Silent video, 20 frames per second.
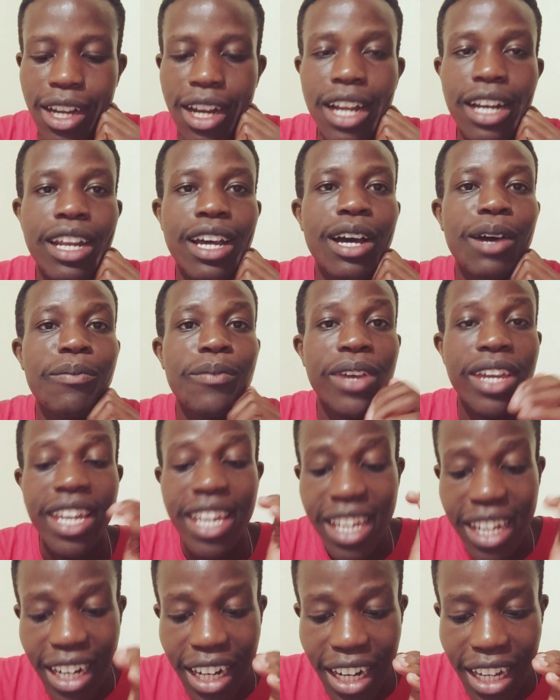And
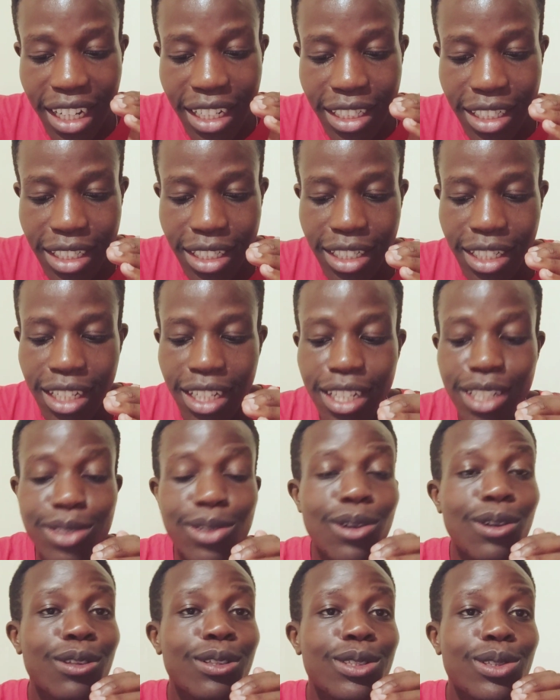English
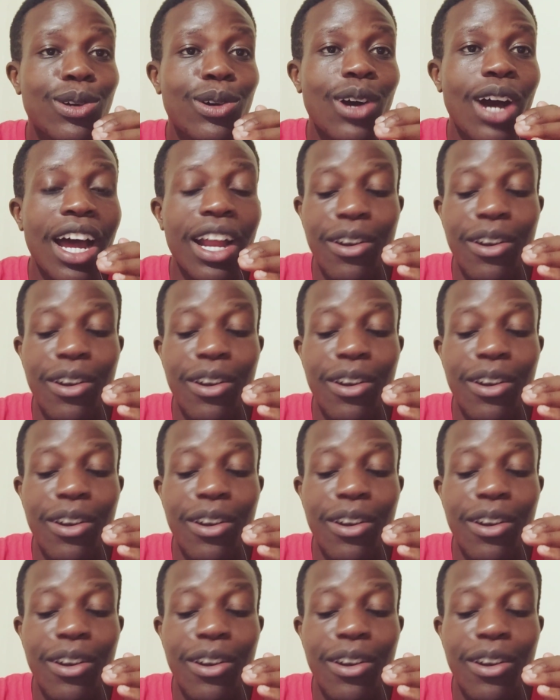is also